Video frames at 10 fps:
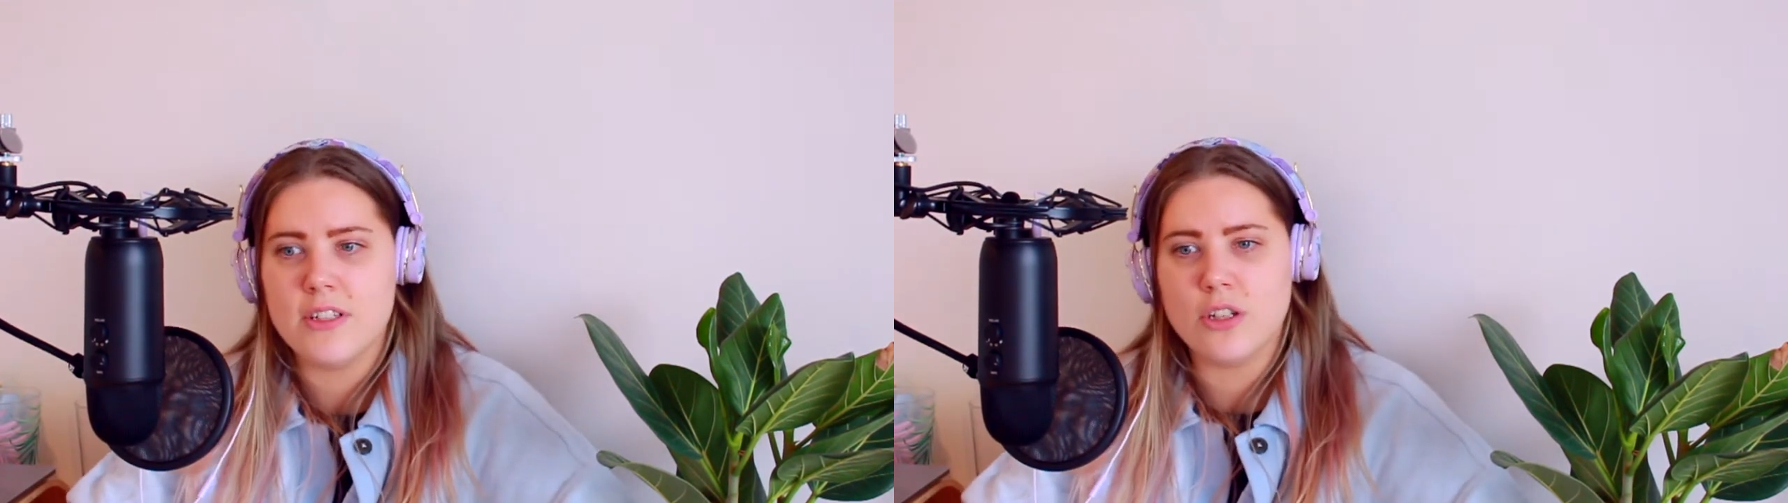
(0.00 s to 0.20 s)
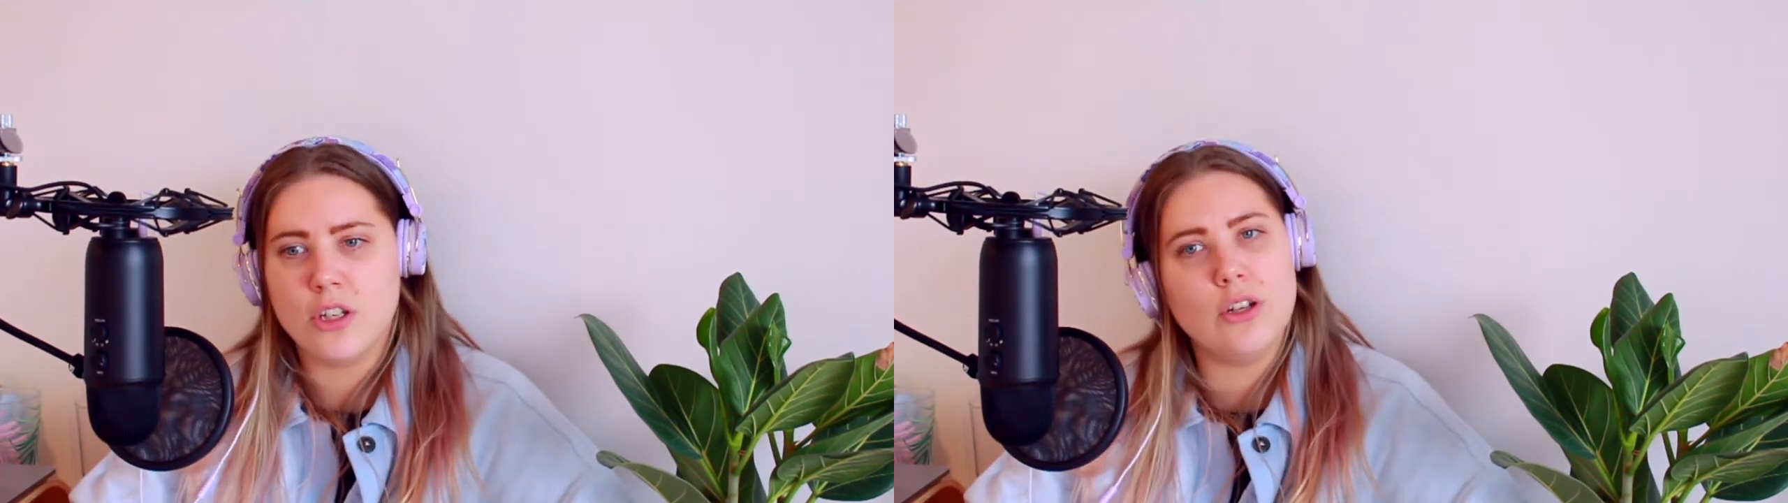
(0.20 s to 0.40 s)

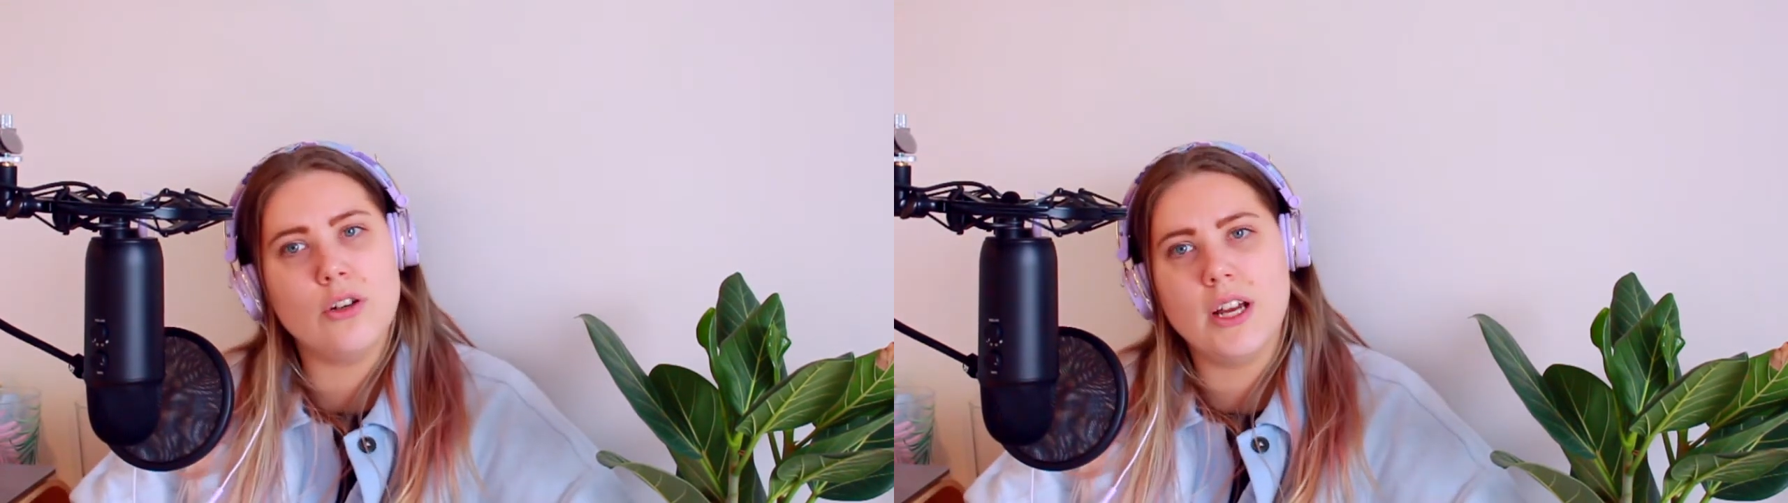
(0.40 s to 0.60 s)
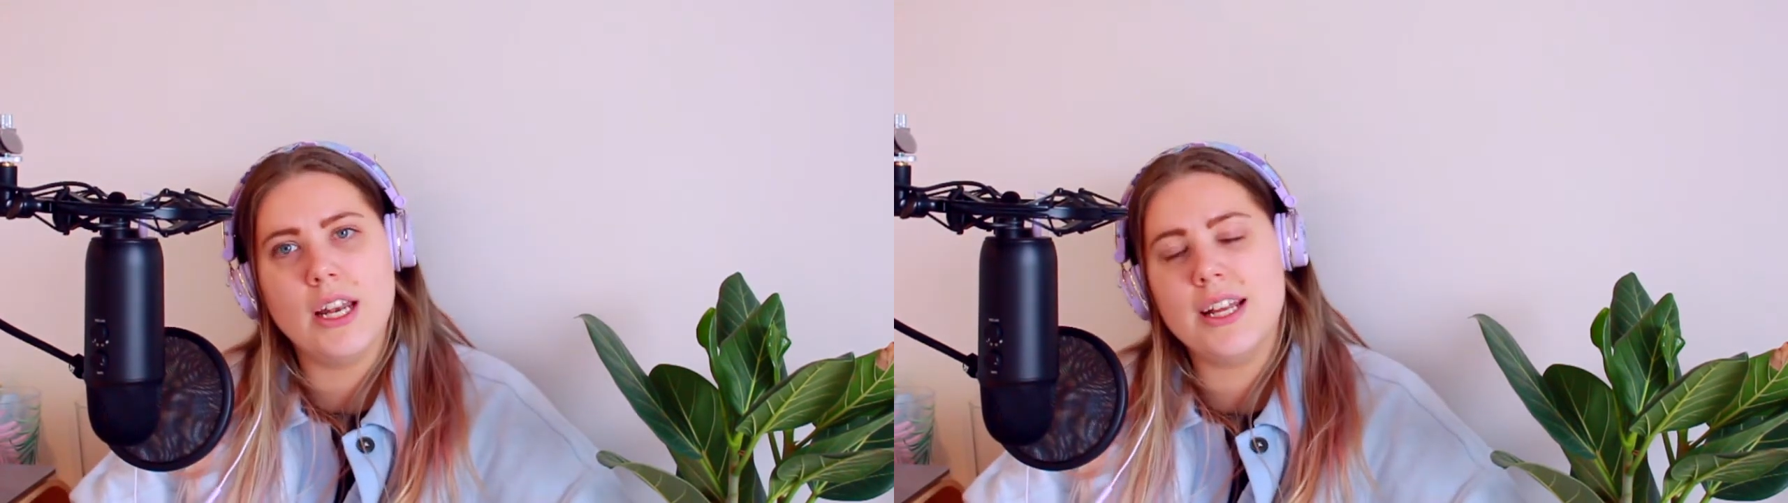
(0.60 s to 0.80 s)
secure
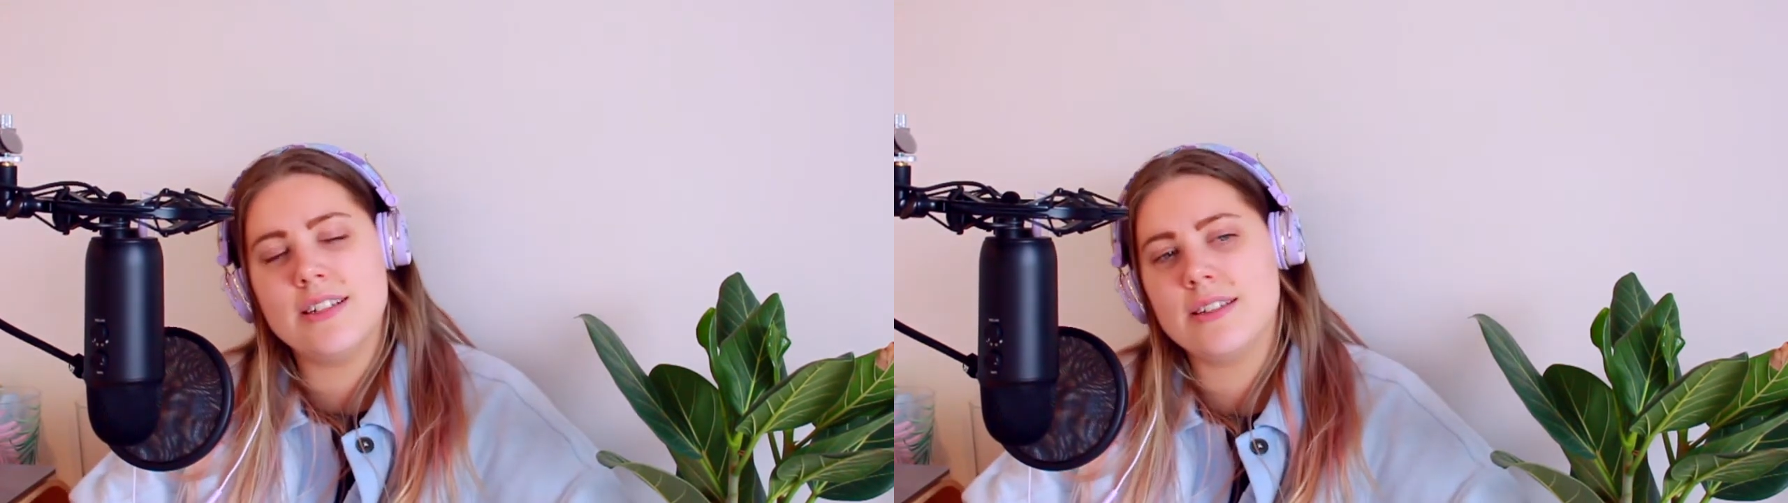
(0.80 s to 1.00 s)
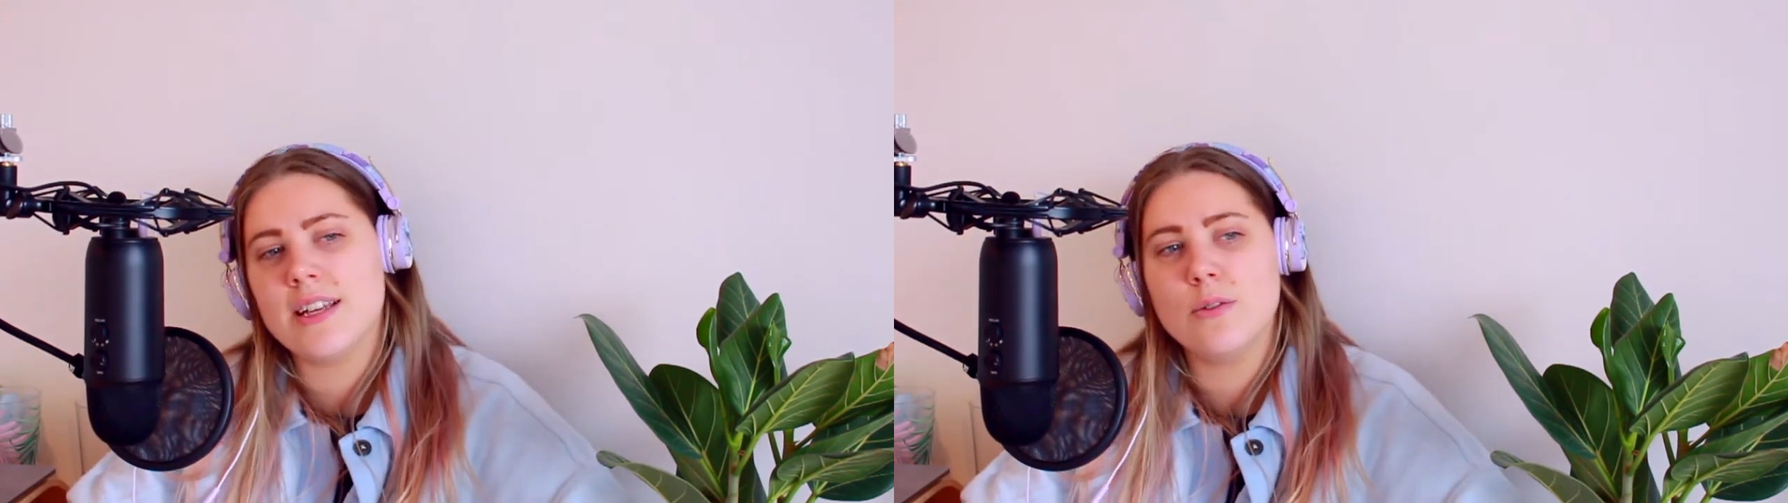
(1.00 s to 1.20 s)
in. It
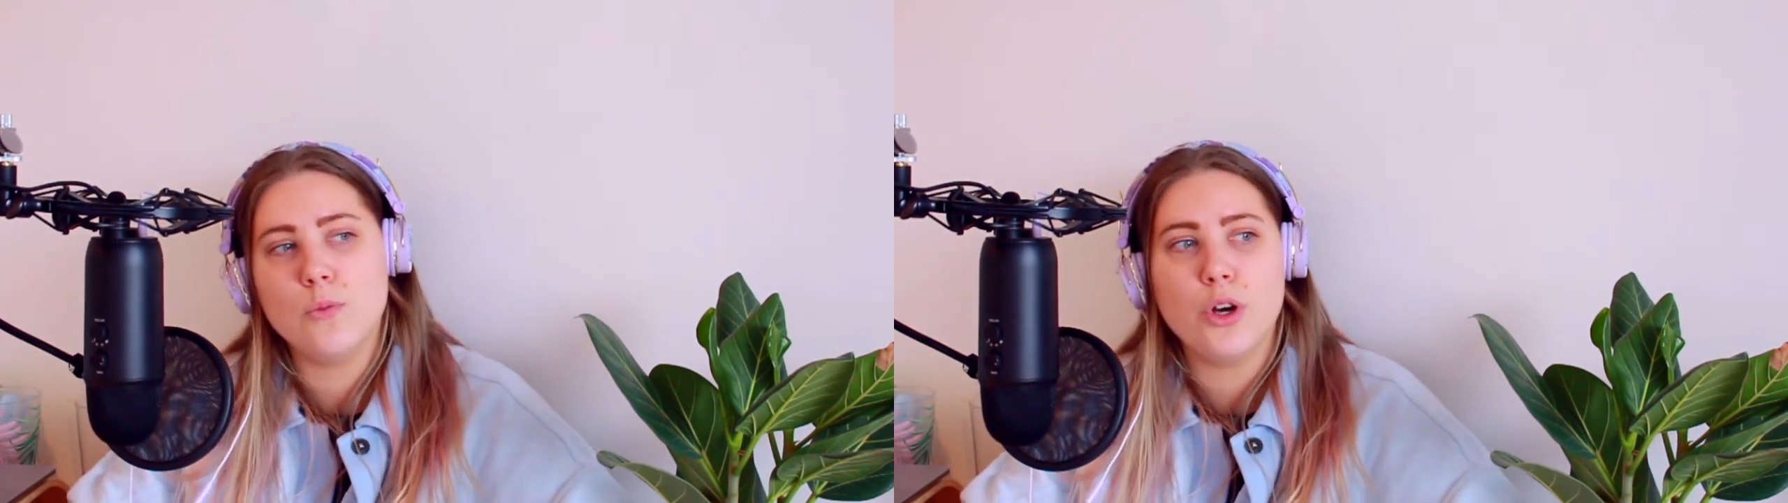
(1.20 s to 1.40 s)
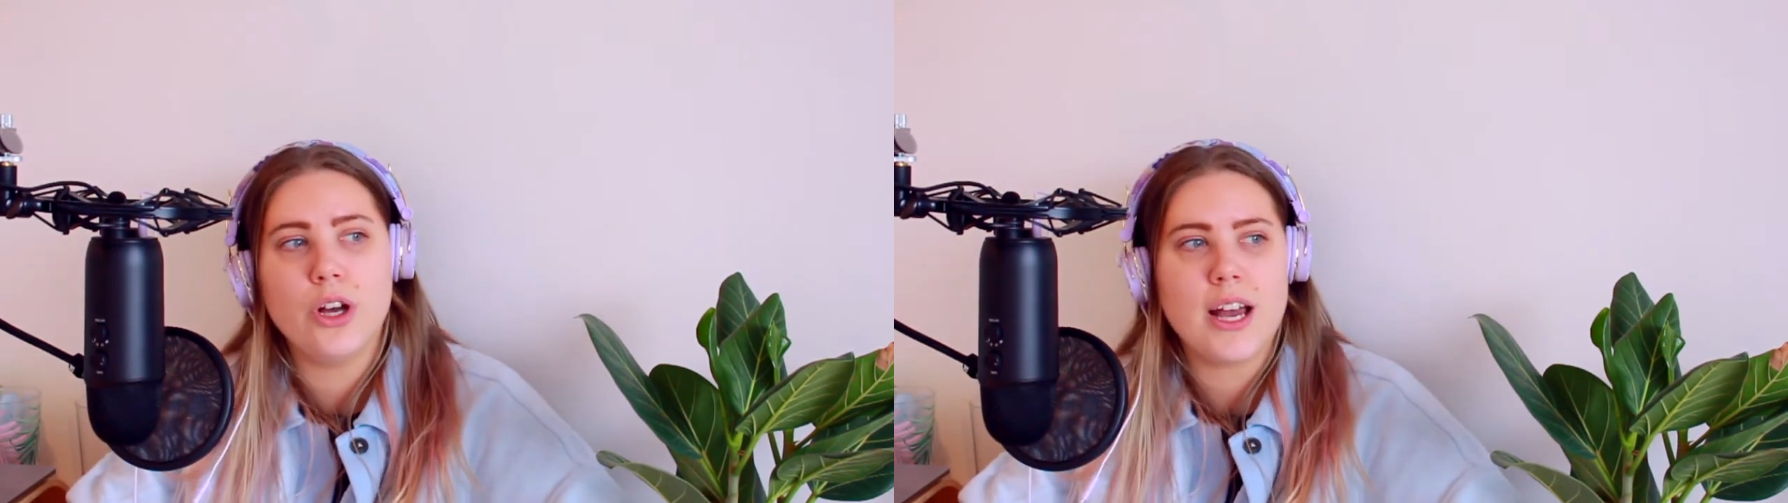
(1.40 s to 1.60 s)
just doesn't work.